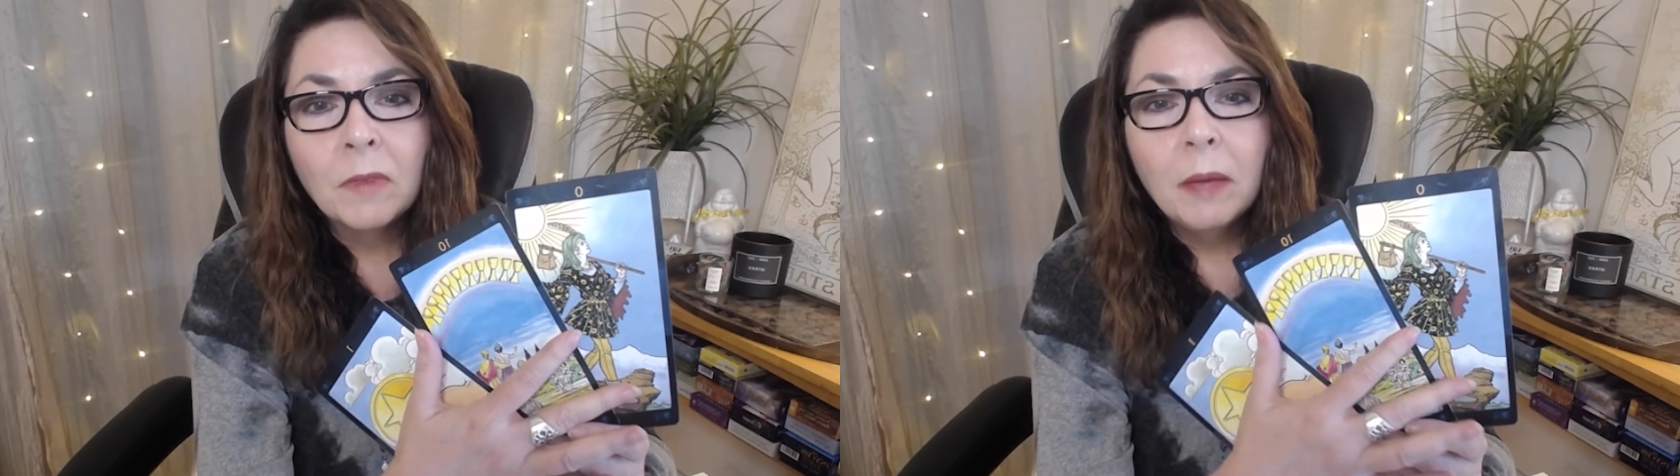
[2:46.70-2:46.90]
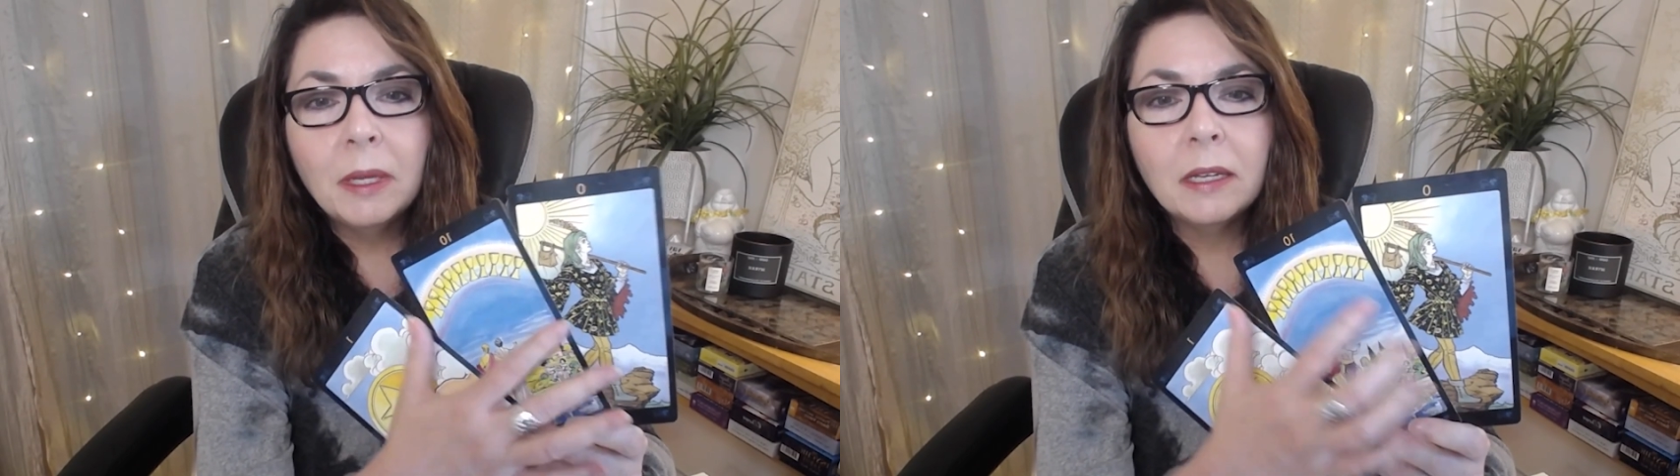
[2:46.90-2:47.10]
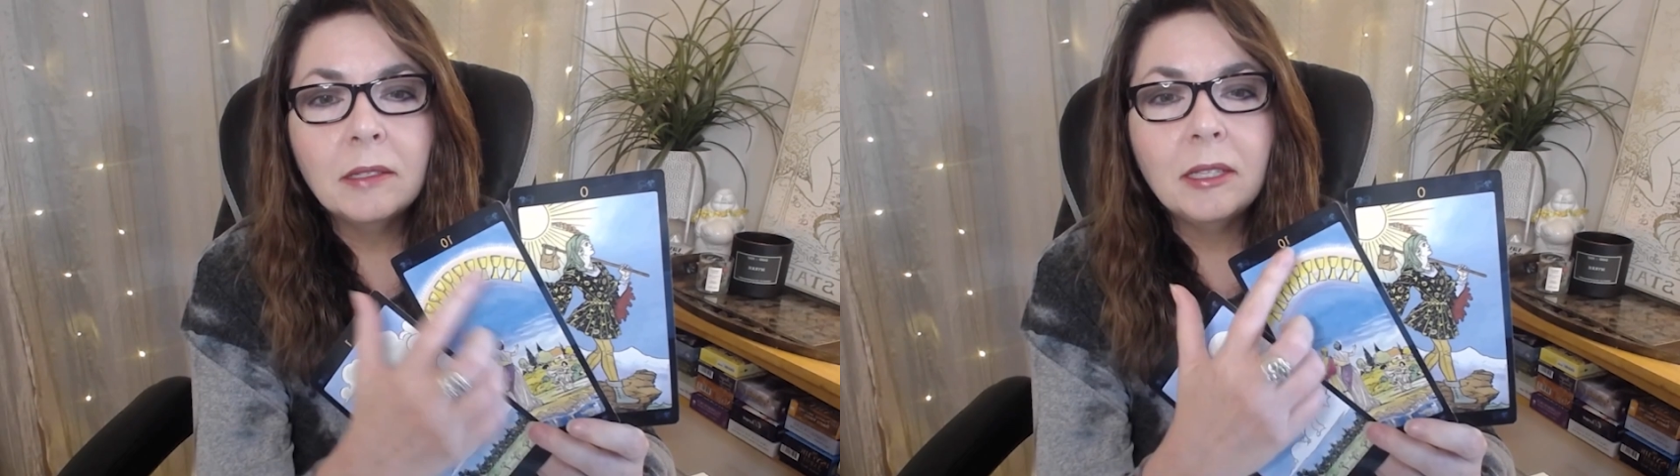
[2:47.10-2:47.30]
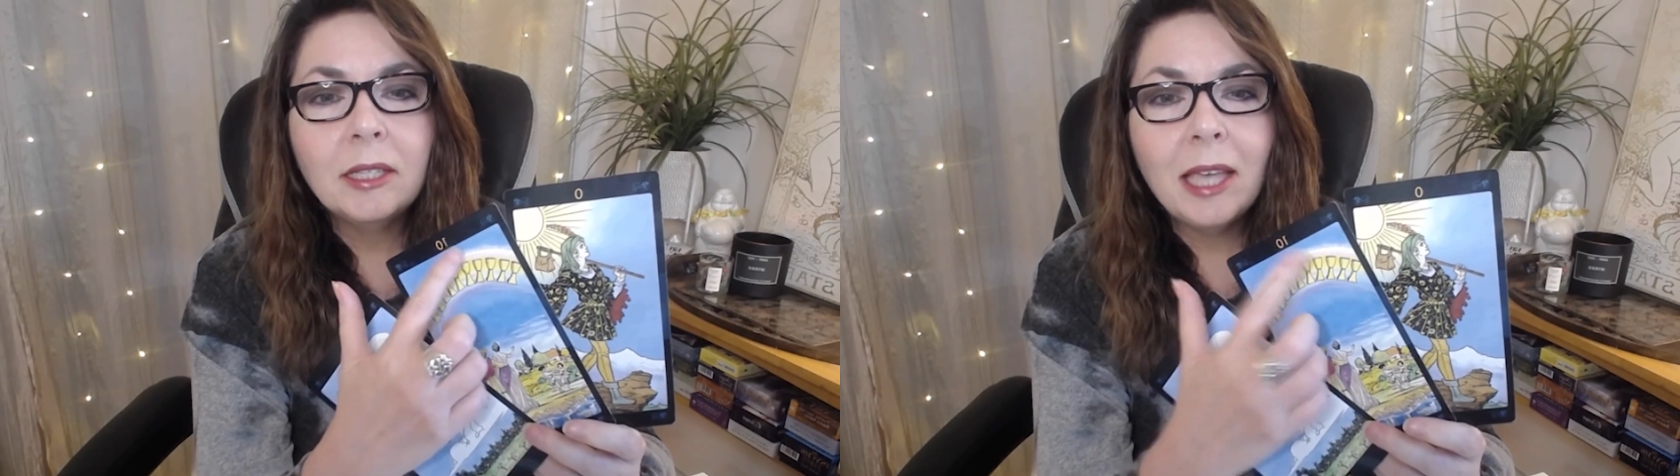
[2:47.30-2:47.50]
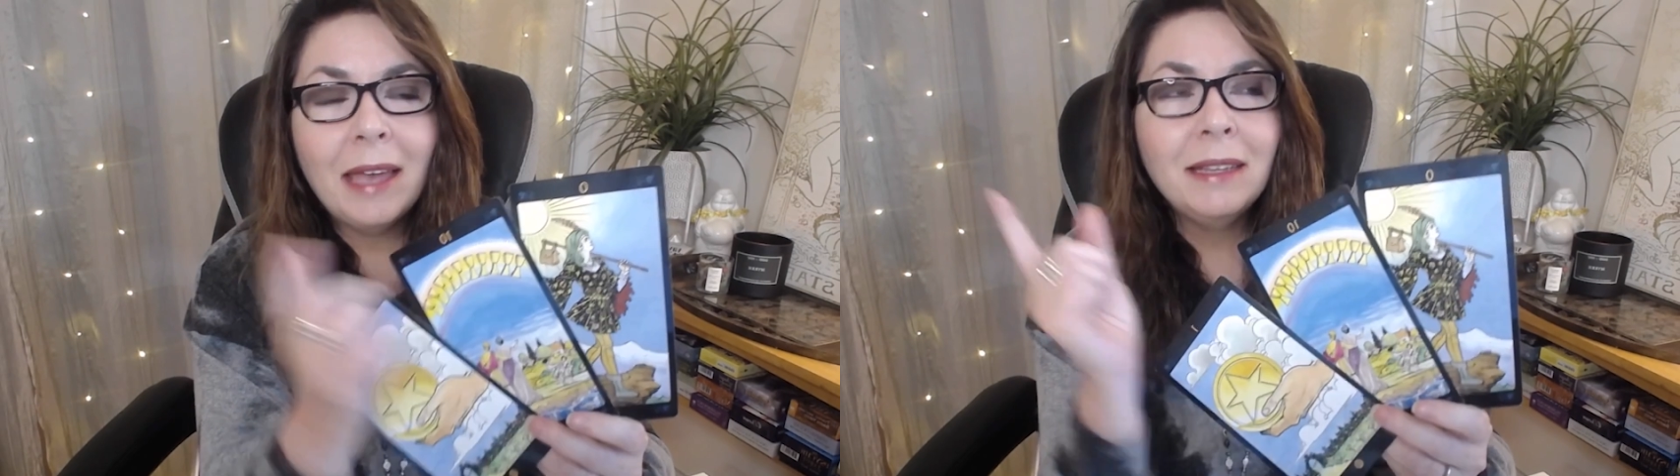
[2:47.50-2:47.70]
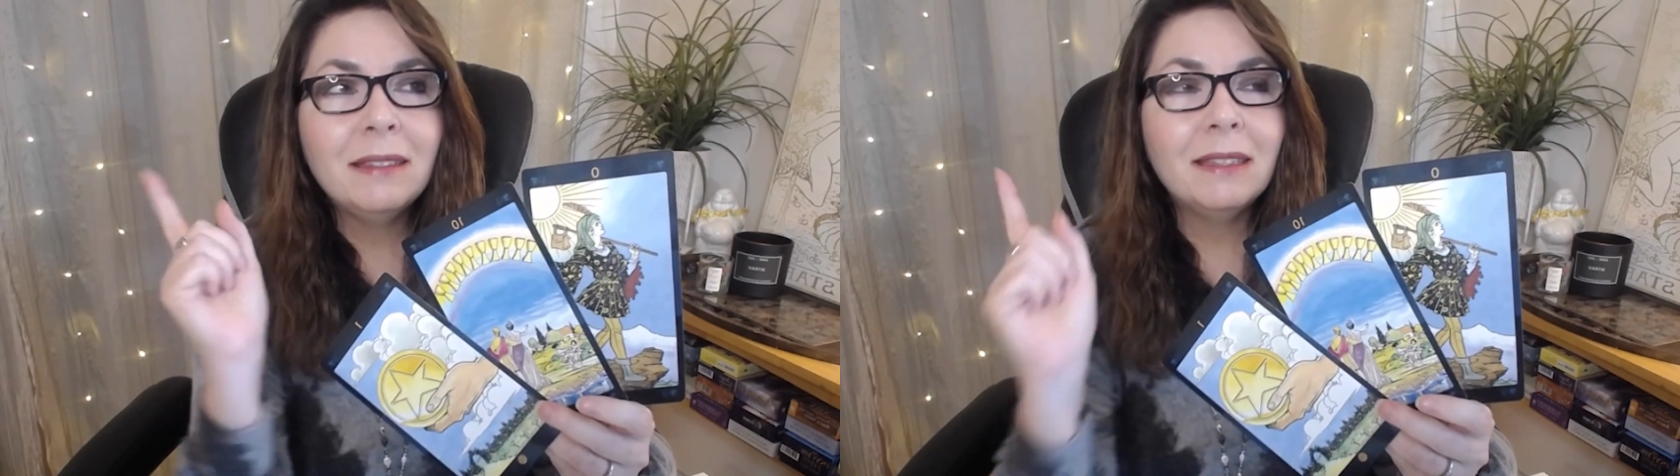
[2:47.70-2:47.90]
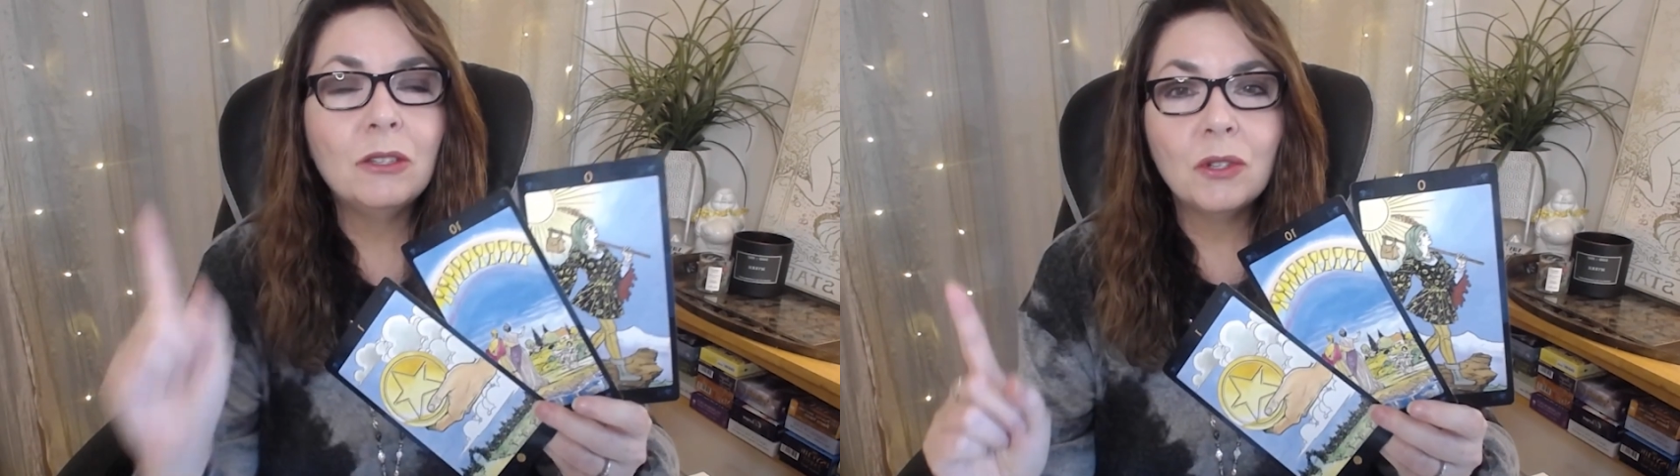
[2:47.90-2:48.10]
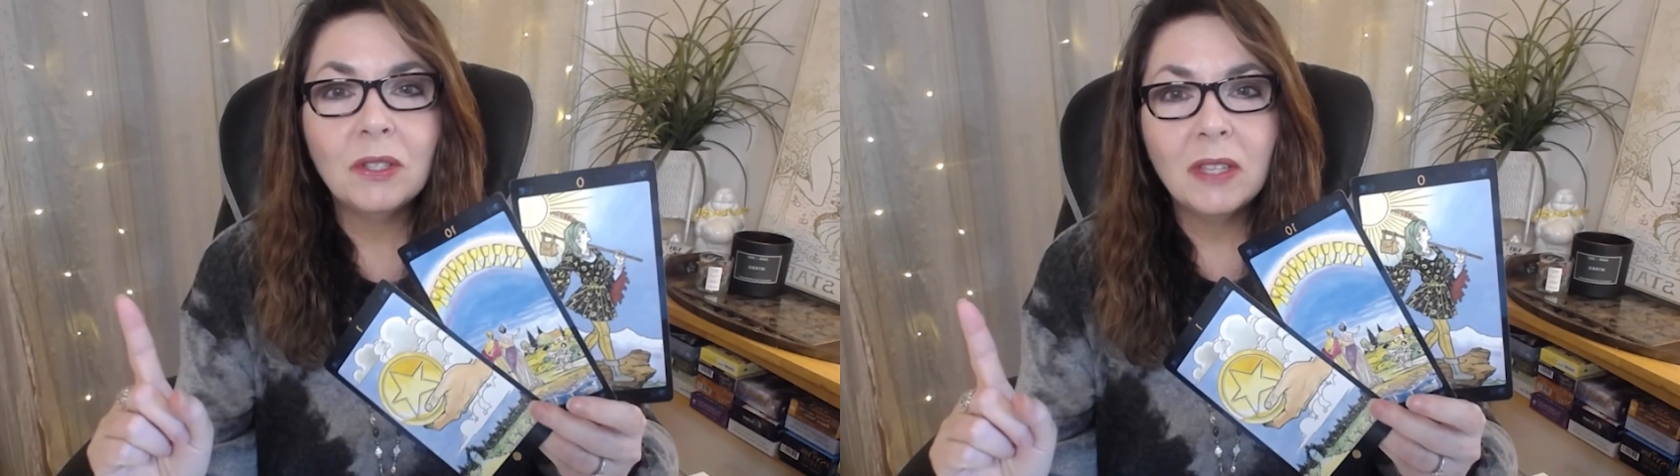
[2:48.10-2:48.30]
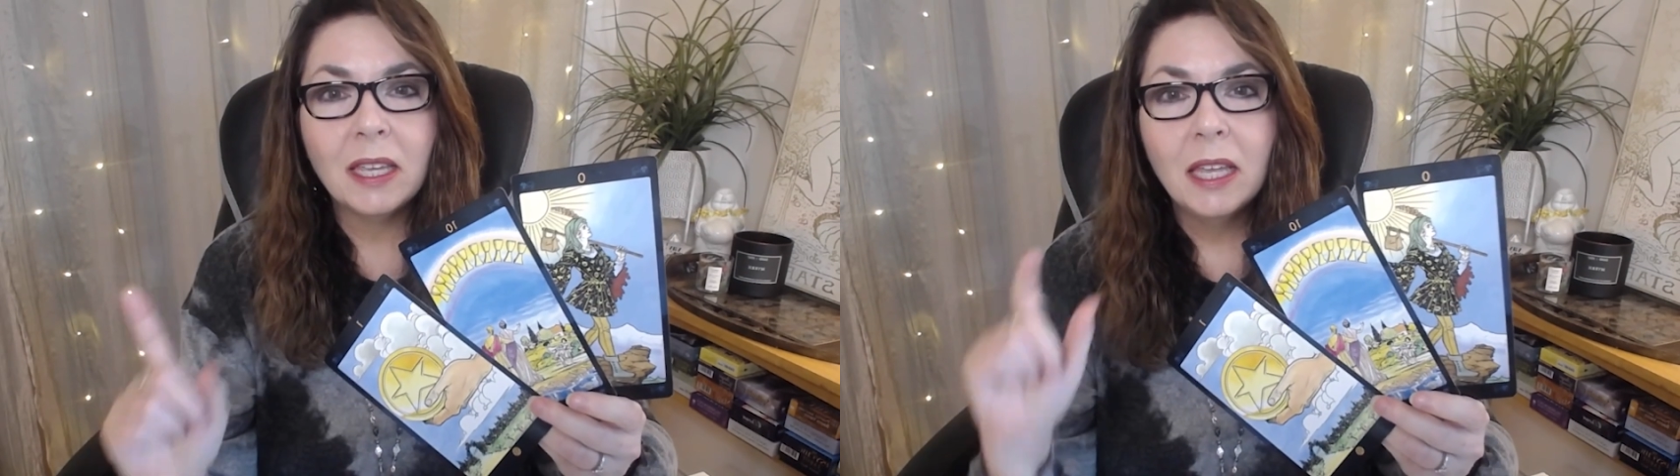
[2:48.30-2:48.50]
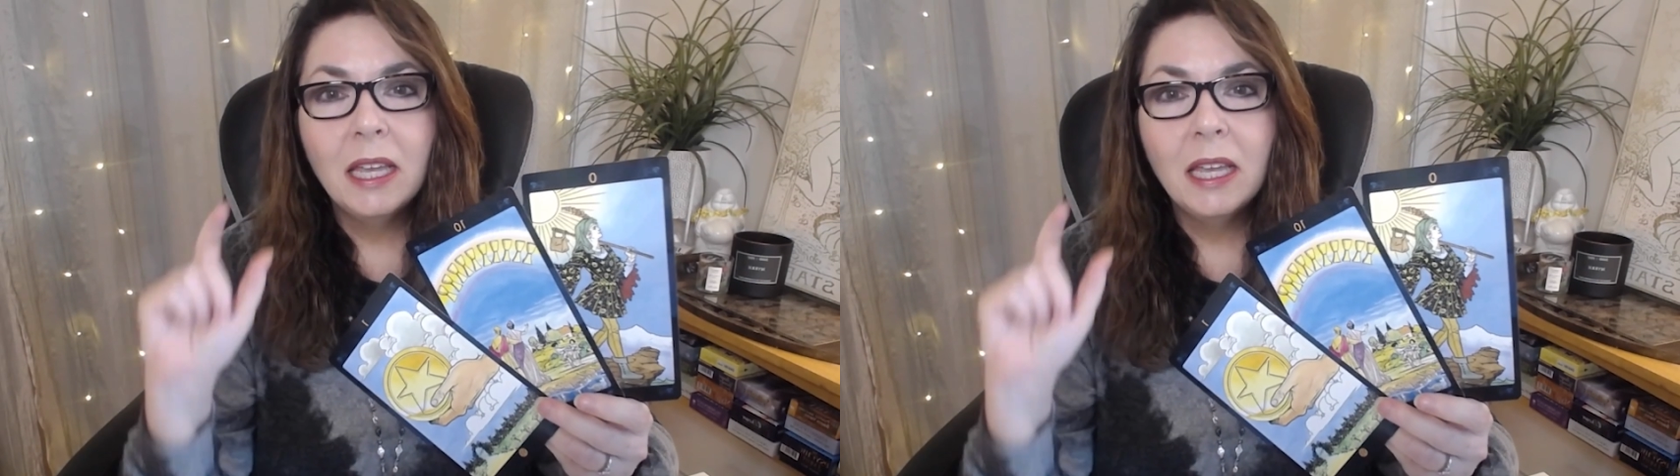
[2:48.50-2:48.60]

Because the 10 is interesting.